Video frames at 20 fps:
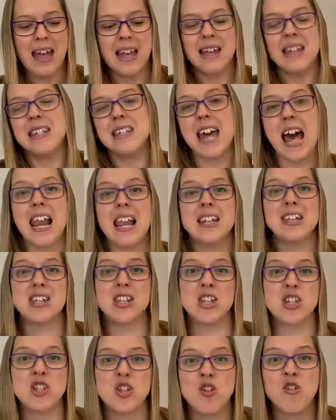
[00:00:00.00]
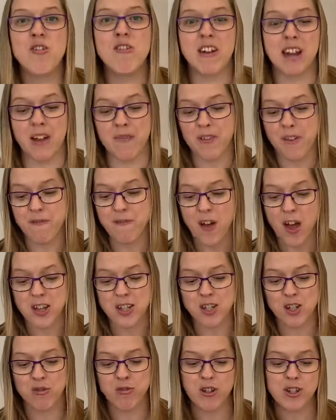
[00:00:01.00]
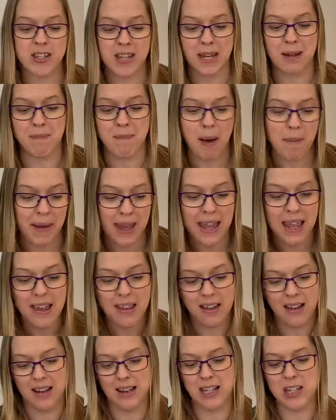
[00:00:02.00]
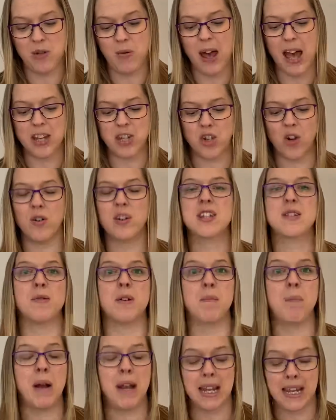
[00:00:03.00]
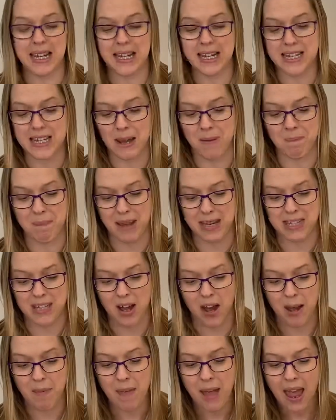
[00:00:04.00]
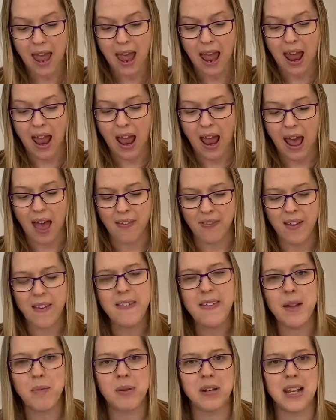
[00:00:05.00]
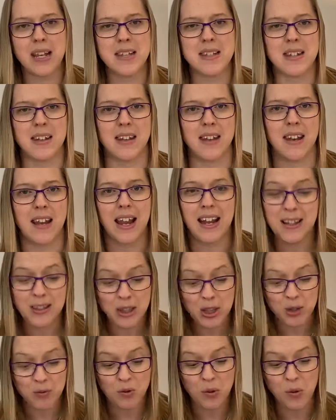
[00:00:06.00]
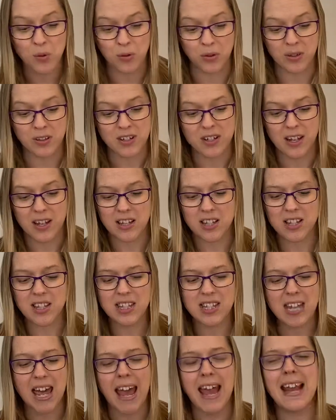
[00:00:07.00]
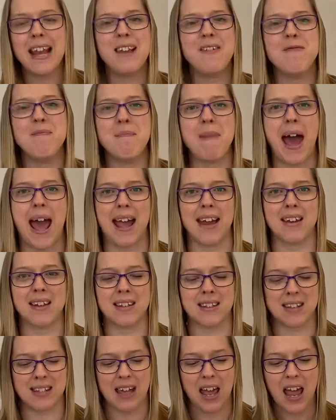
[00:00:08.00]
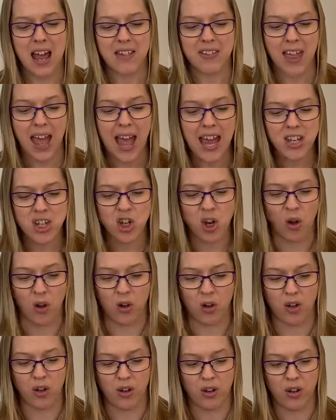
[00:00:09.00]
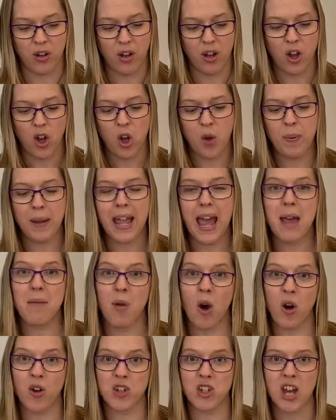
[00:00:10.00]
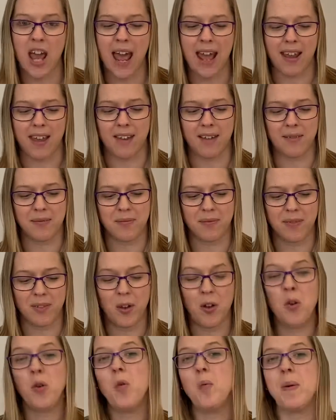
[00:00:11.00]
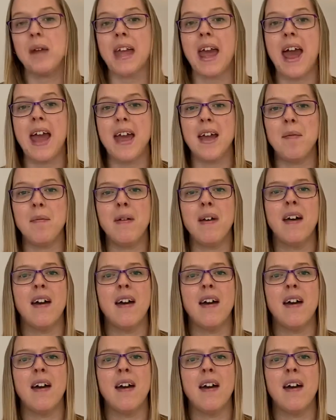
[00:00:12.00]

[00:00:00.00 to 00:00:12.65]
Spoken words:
"Tell us the story of the first crossing, Mummy," little hedgehogs would plead at bedtime, and then they would listen, enthralled, to the tale of Max, the hedgehog, who became a Hodgeheg, who became